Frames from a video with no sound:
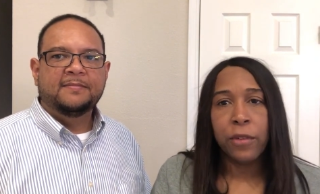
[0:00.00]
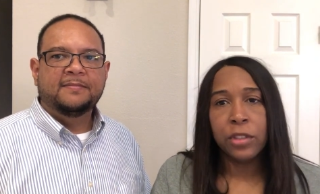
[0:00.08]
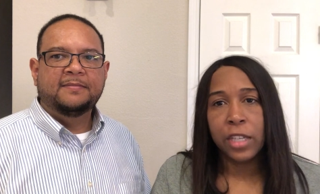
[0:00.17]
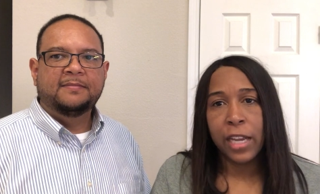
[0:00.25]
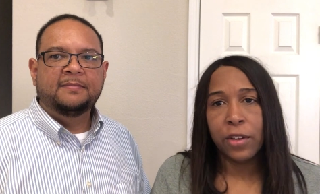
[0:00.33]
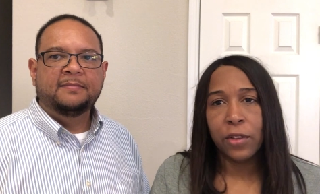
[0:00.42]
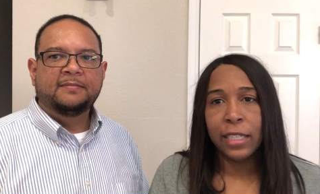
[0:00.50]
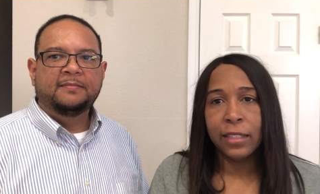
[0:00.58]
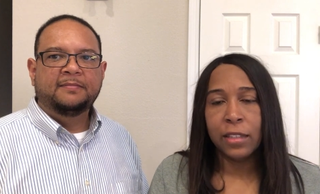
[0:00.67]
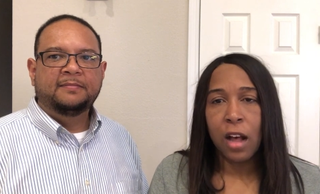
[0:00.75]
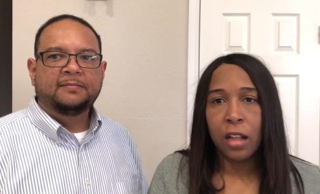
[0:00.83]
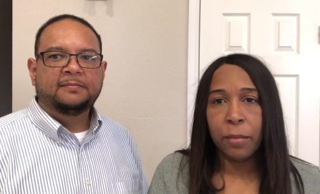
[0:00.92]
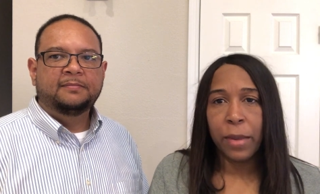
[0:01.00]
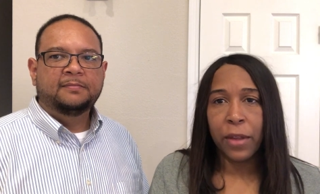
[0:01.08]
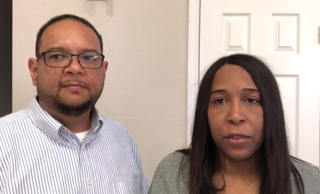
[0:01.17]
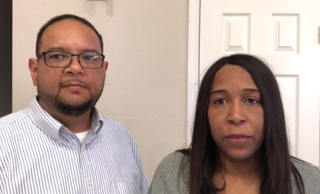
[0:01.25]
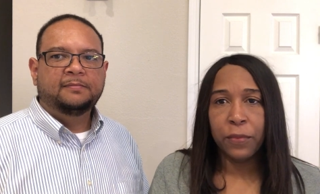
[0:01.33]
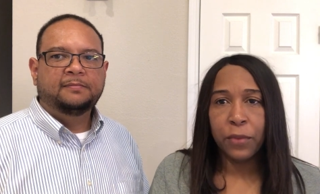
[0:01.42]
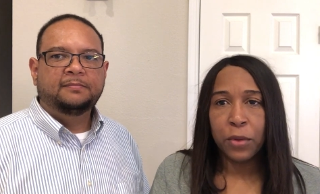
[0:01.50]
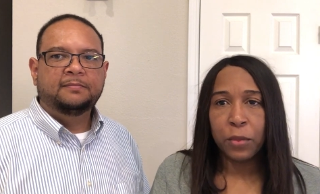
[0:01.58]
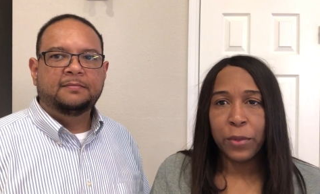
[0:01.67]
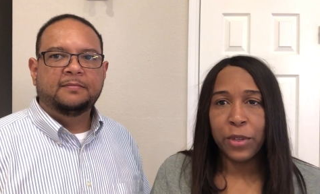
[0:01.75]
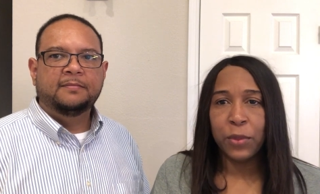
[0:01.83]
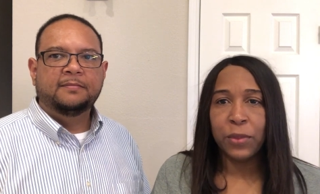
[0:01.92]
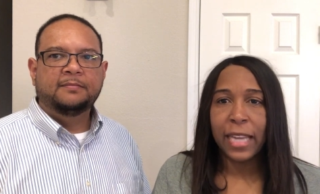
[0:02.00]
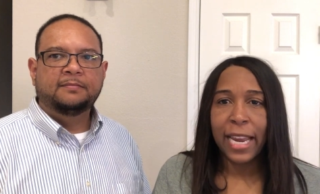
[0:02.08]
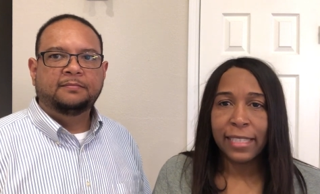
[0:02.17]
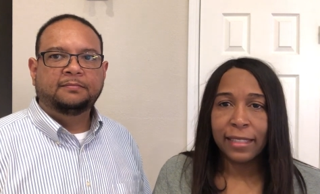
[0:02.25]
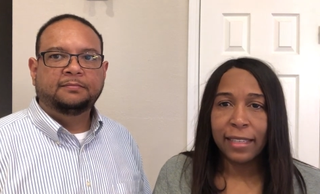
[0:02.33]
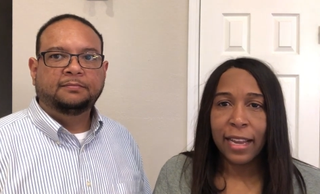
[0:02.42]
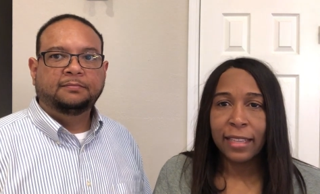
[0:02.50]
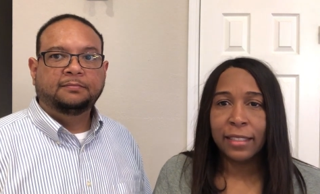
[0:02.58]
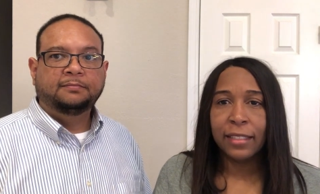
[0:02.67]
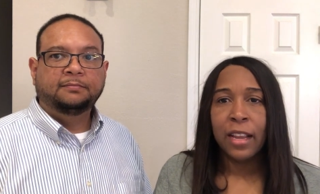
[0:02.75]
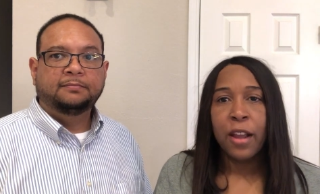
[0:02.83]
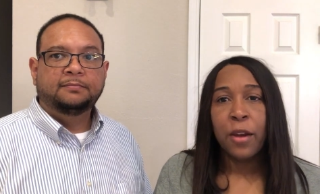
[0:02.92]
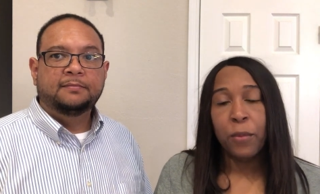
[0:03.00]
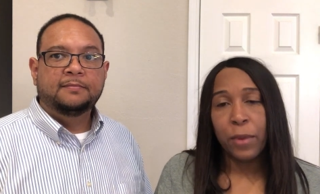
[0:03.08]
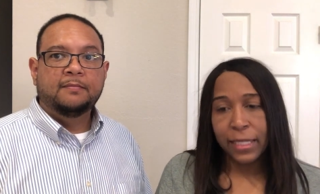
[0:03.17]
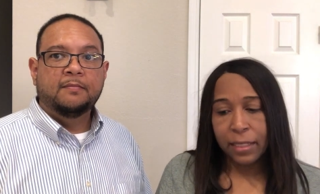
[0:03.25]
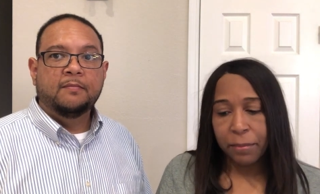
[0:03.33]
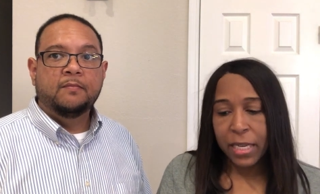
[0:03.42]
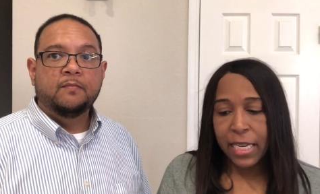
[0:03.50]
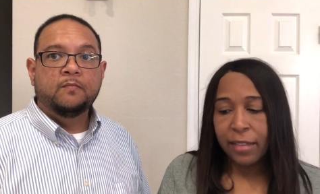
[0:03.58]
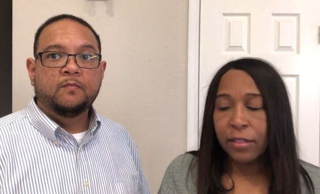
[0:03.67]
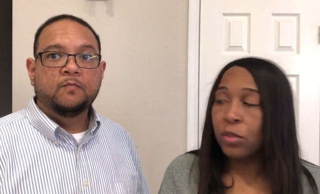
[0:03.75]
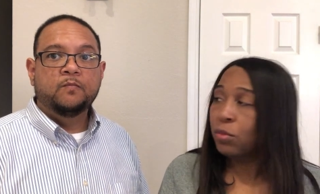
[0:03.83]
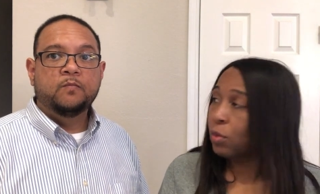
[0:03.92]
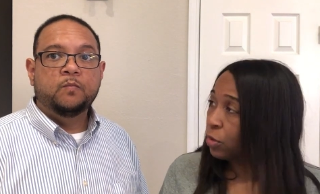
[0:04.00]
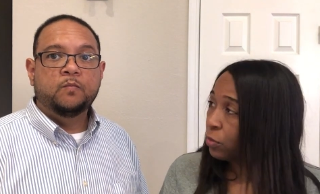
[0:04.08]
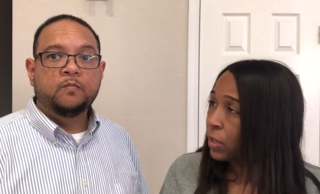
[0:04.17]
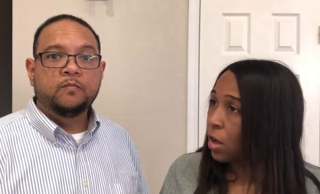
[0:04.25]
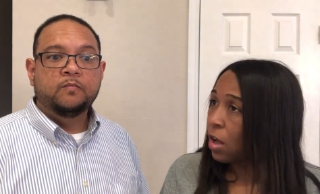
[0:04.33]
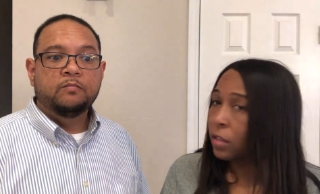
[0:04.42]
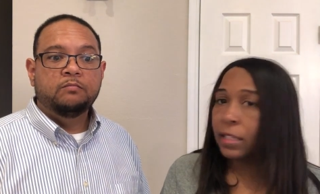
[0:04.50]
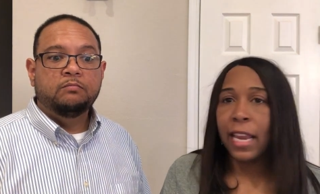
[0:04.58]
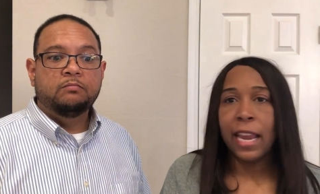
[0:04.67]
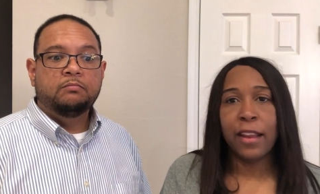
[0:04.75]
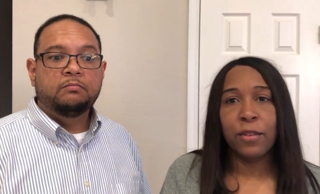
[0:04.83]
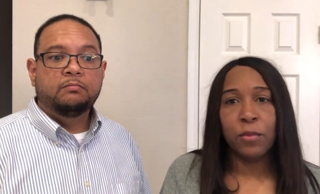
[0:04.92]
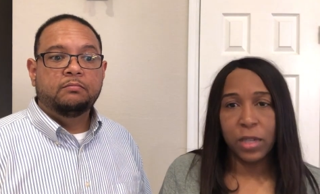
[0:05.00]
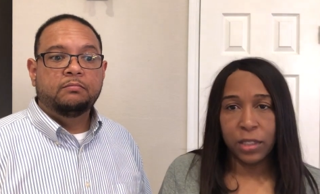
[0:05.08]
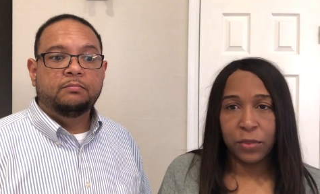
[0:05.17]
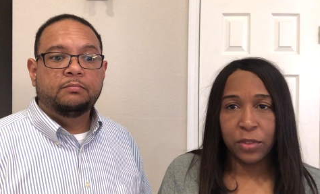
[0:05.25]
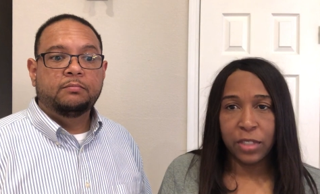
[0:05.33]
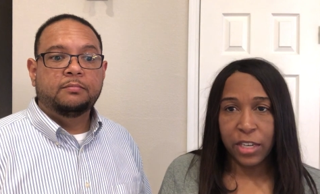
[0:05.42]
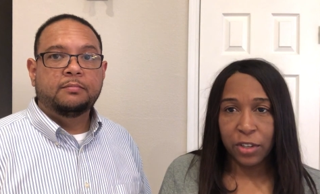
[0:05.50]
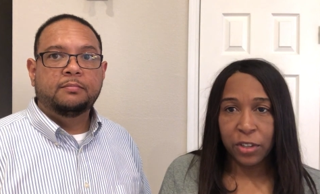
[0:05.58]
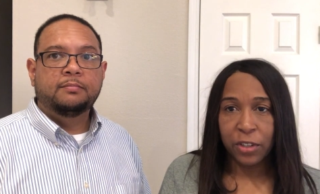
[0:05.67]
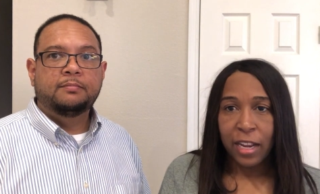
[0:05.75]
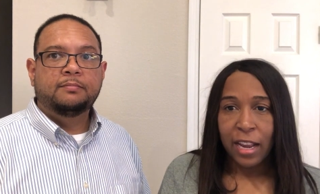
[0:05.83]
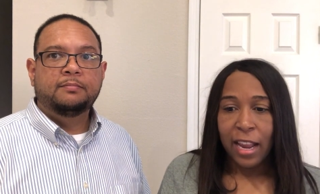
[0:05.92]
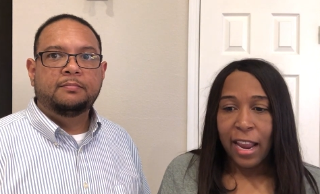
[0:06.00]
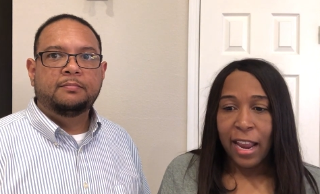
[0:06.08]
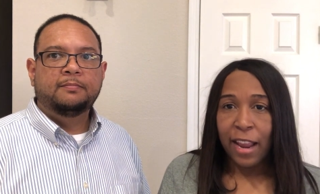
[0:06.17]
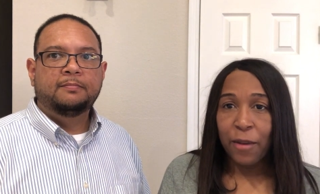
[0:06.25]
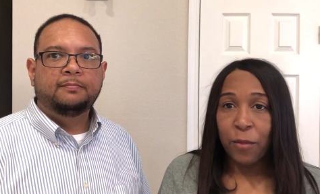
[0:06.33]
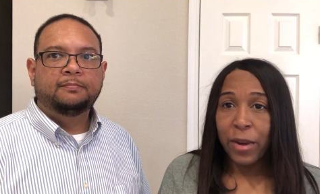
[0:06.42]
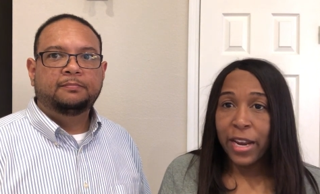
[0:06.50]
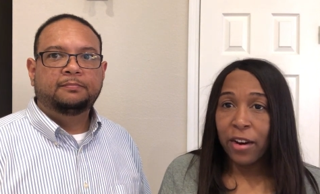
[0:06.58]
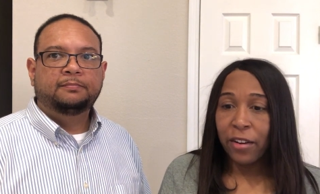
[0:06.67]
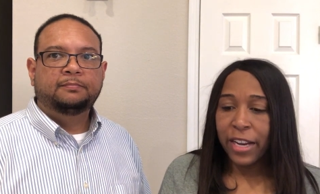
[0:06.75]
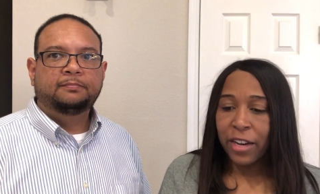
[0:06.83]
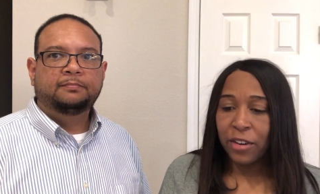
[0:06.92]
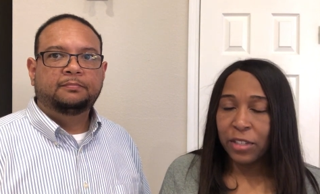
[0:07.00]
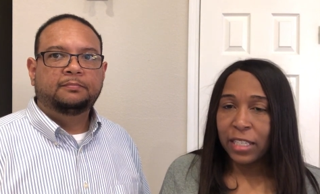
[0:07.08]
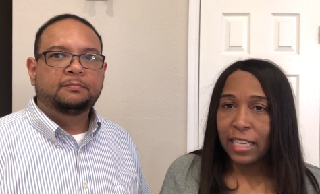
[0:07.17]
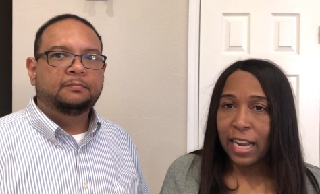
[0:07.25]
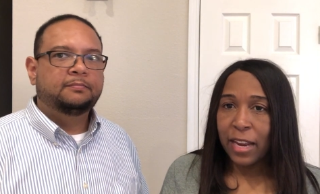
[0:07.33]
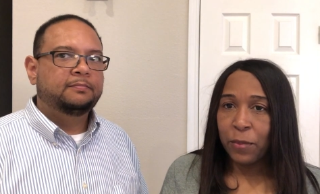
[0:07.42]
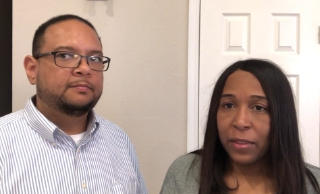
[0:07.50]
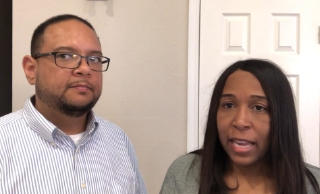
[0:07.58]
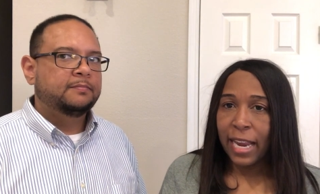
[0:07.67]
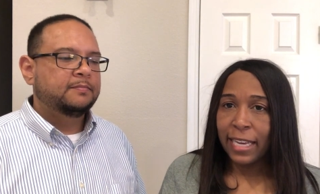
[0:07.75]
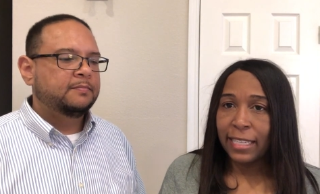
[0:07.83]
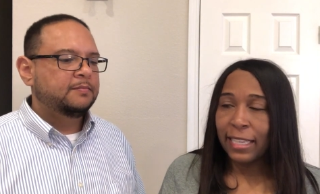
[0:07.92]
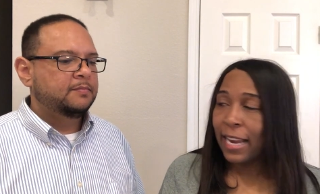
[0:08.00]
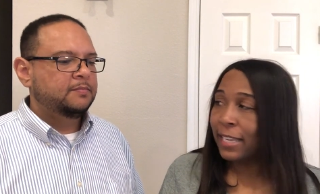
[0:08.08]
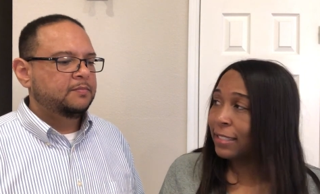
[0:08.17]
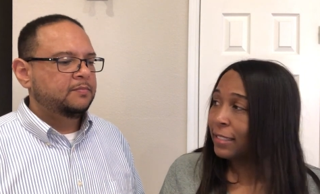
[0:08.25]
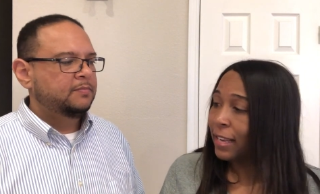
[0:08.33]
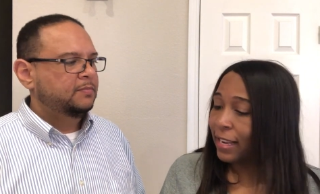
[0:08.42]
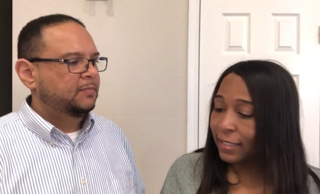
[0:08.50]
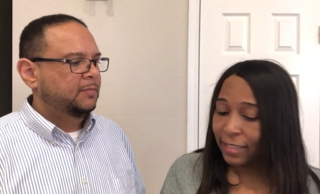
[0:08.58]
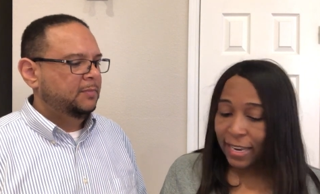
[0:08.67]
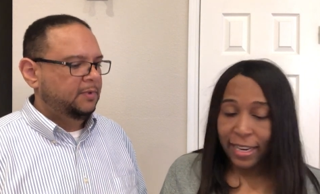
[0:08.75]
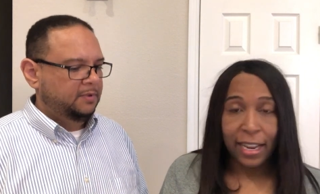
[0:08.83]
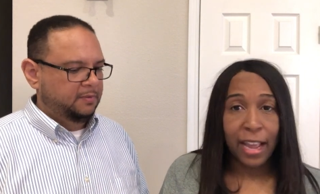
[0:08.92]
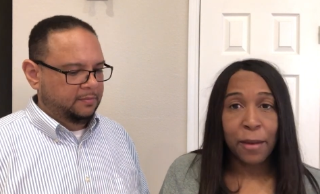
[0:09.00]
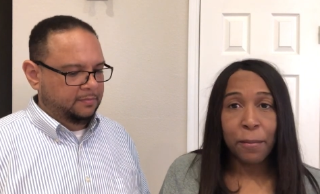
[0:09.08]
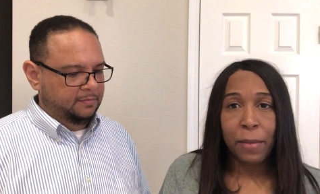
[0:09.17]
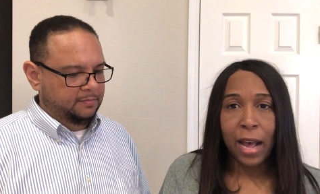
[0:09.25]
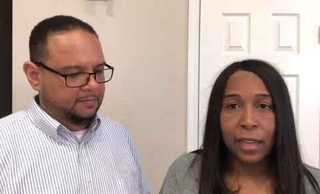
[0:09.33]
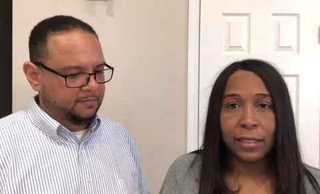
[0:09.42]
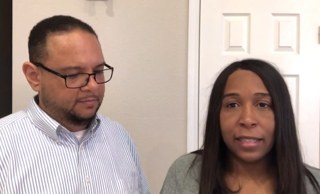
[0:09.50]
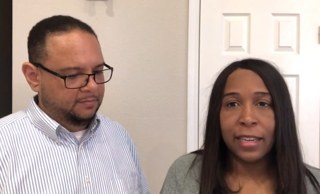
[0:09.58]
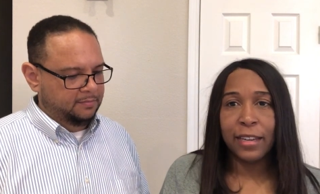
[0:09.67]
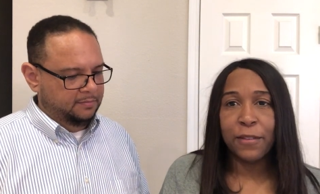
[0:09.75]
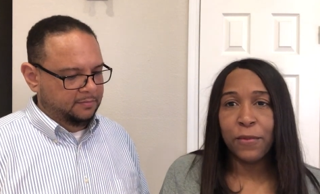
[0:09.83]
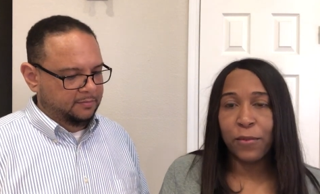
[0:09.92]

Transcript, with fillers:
Speaker 1: our channel is all about the food. We do taste tests, recipes, grocery hauls, and what's for dinner. And we are here today with a taste test and unboxing